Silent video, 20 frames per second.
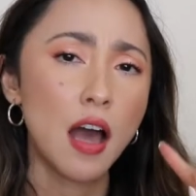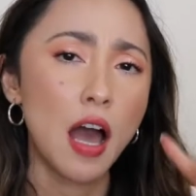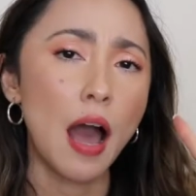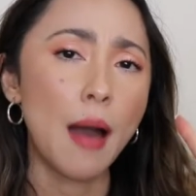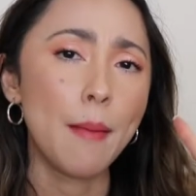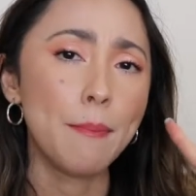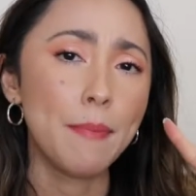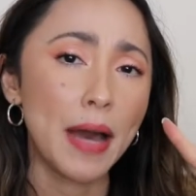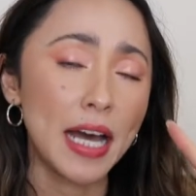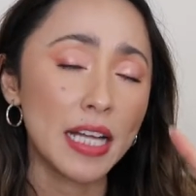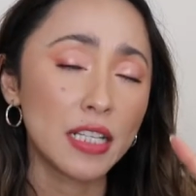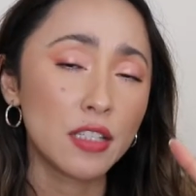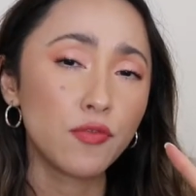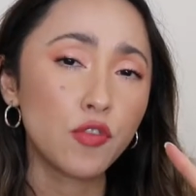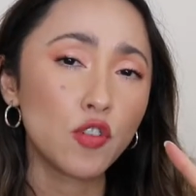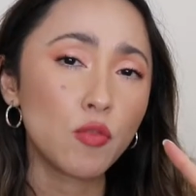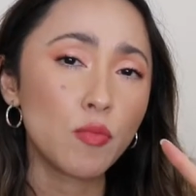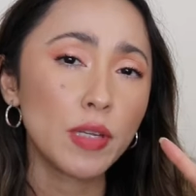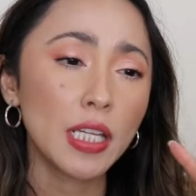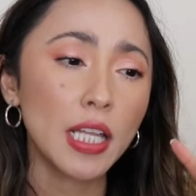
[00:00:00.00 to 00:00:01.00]
a matte
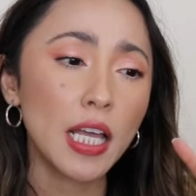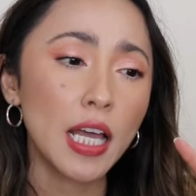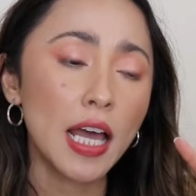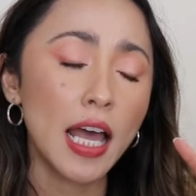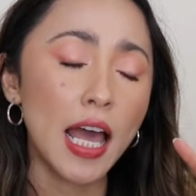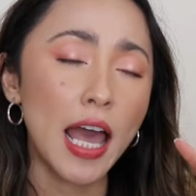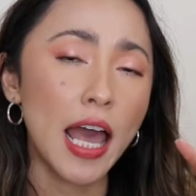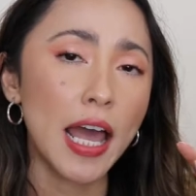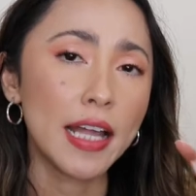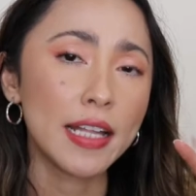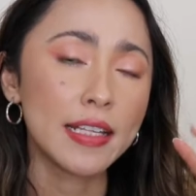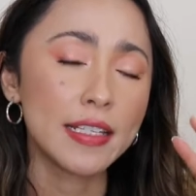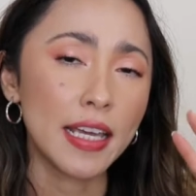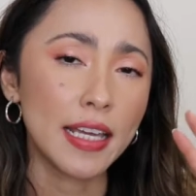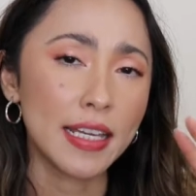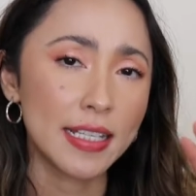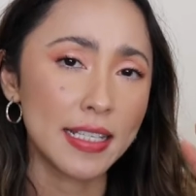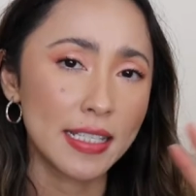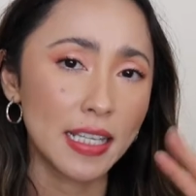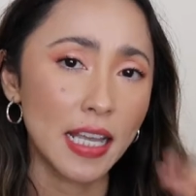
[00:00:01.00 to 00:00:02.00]
formula and
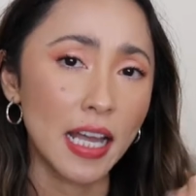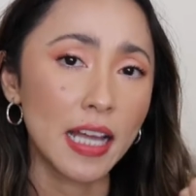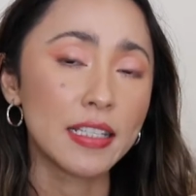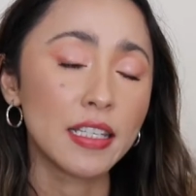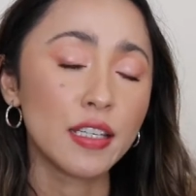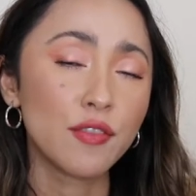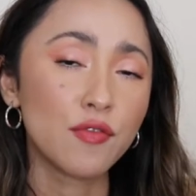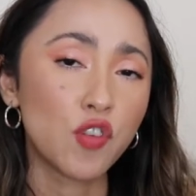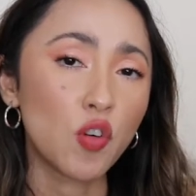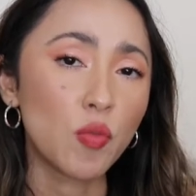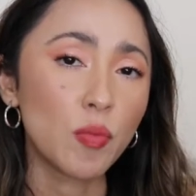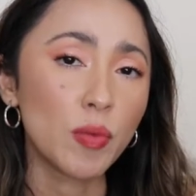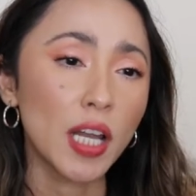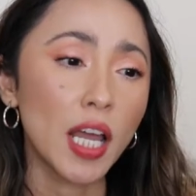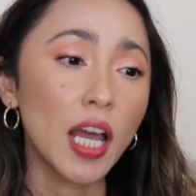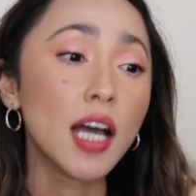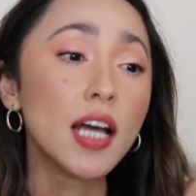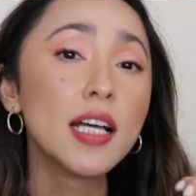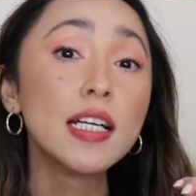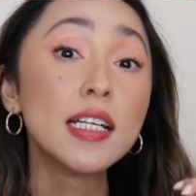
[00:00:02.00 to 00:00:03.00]
a satin
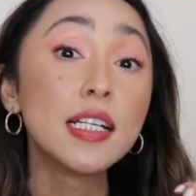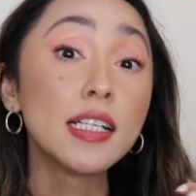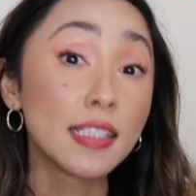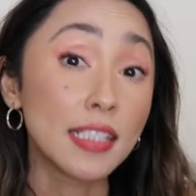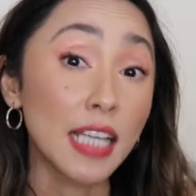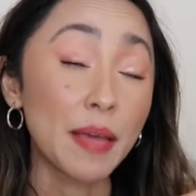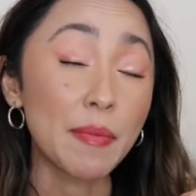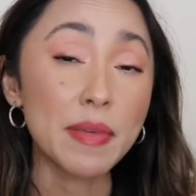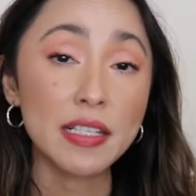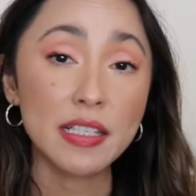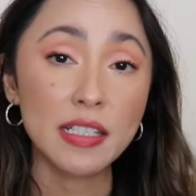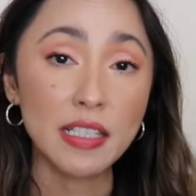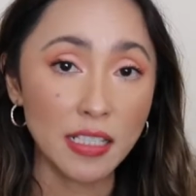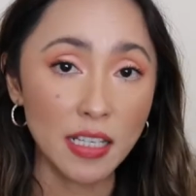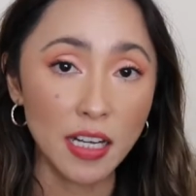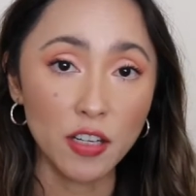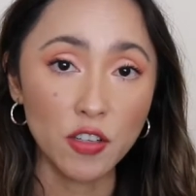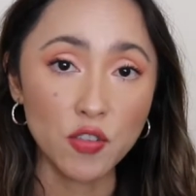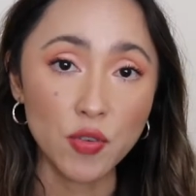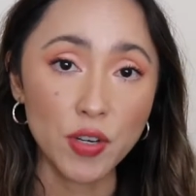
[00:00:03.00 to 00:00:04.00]
formula, same as Lisa
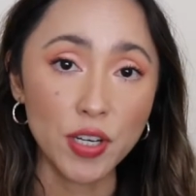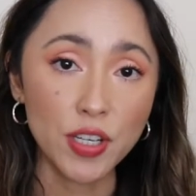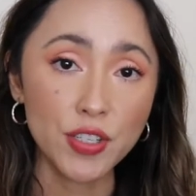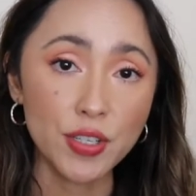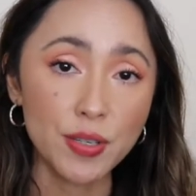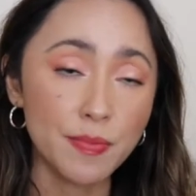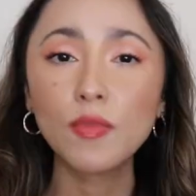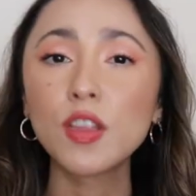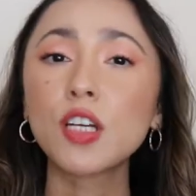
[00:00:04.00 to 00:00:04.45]
Eldridge.